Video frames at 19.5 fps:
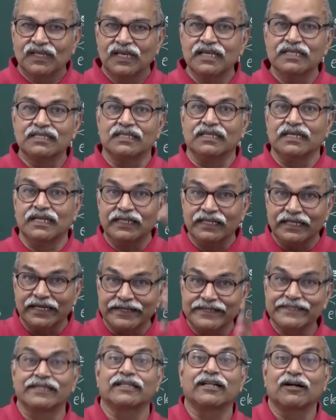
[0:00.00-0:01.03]
is in
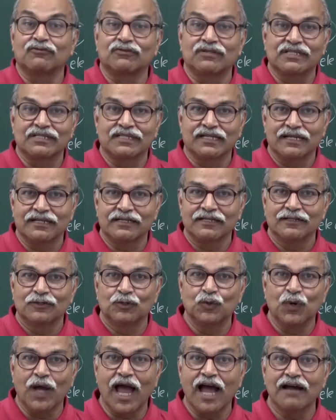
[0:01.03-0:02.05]
its ground state
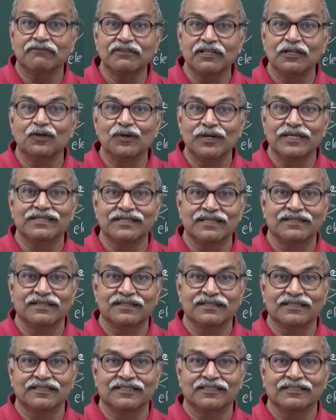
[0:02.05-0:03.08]
to have the lowest
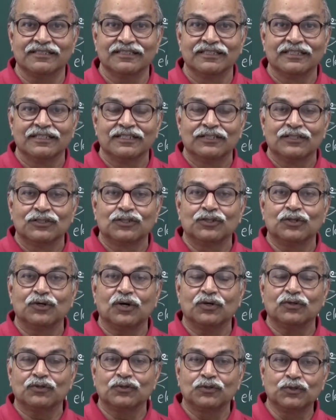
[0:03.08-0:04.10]
energy.
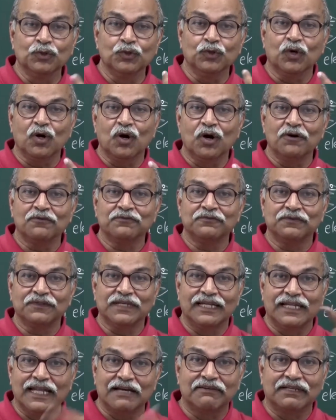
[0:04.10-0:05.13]
So 2 of
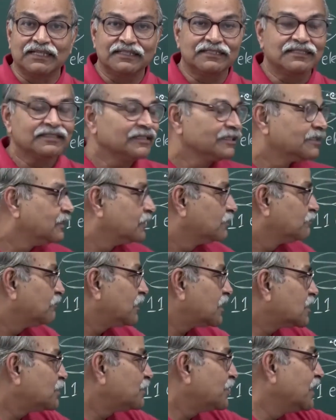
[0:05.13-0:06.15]
11
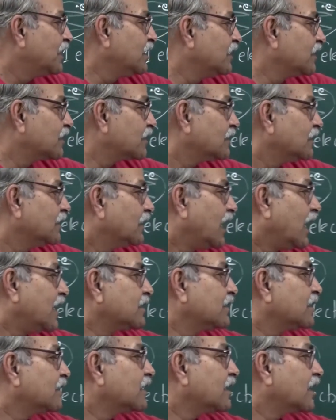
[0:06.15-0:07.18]
must be here,
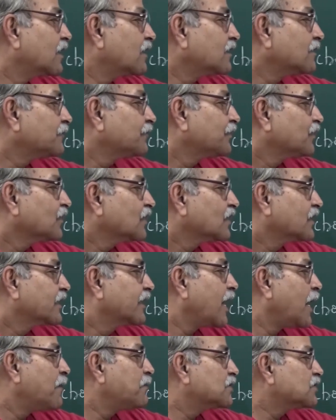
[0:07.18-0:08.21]
and there are
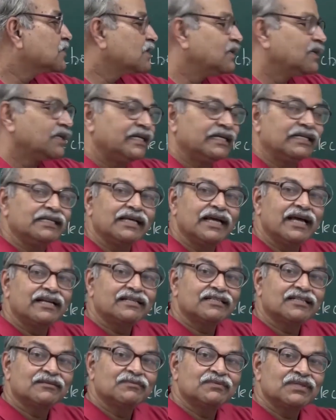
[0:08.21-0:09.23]
capital N
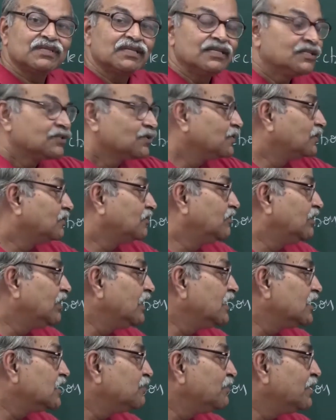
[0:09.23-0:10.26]
atoms. So
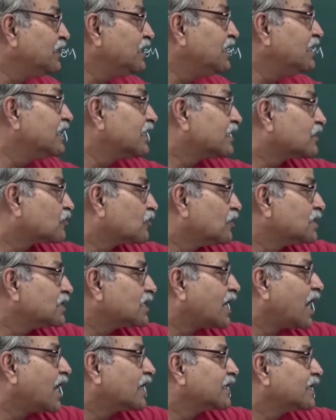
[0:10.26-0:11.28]
these many electrons
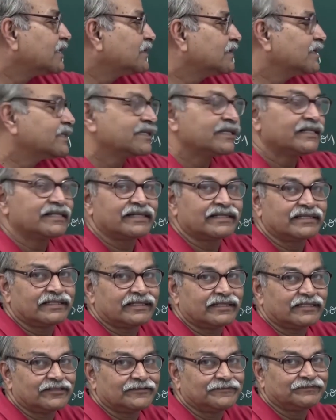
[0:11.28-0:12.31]
are at this
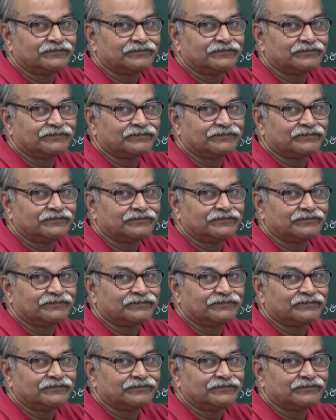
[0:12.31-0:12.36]
energy,